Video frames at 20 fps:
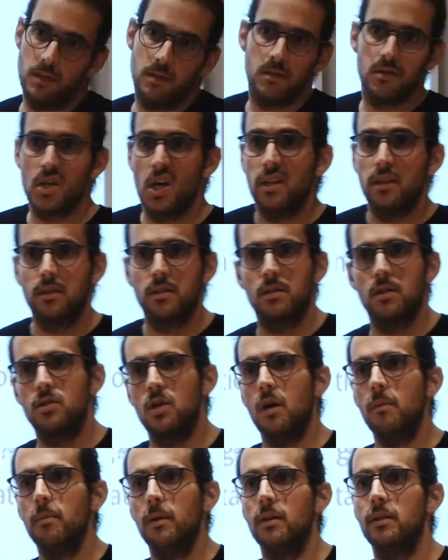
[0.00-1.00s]
to take the
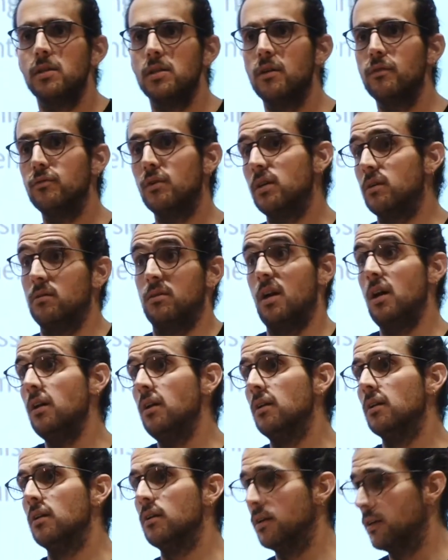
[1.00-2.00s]
job and the software or not,
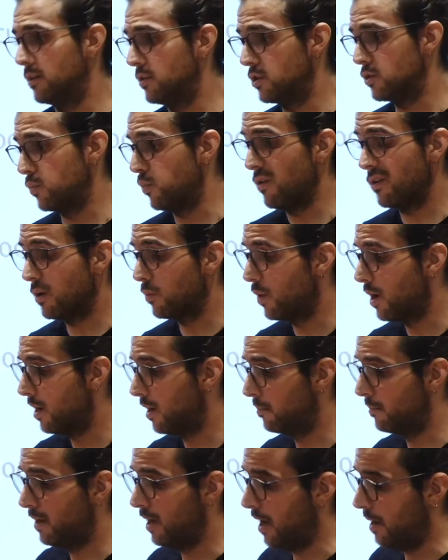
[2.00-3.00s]
and just walk away
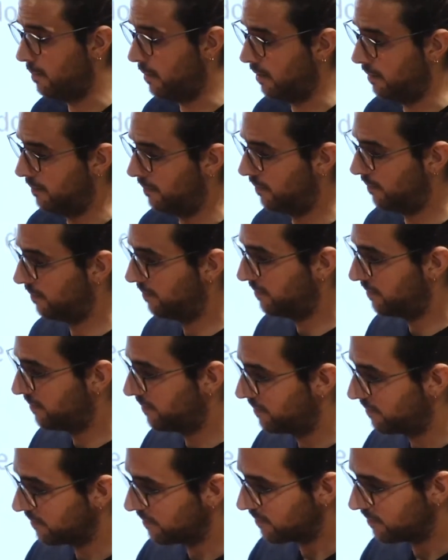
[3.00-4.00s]
and be happy.
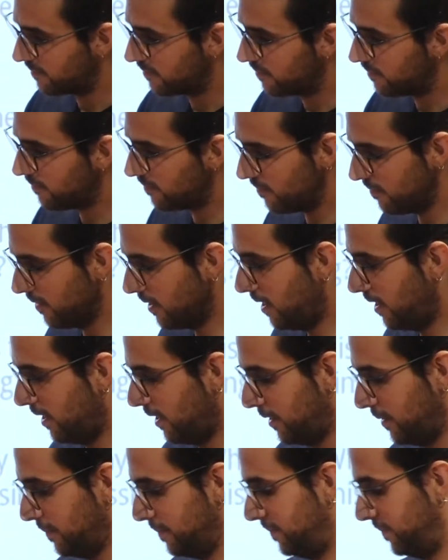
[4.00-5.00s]

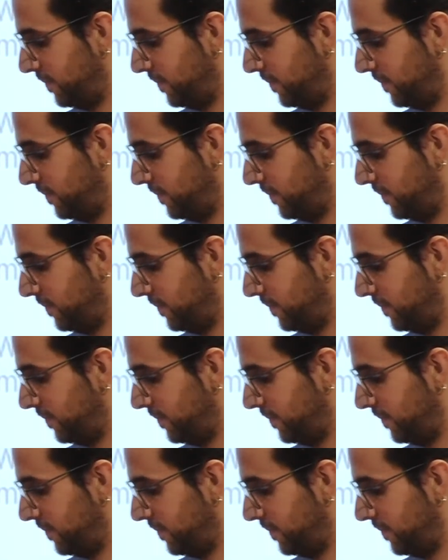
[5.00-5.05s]
And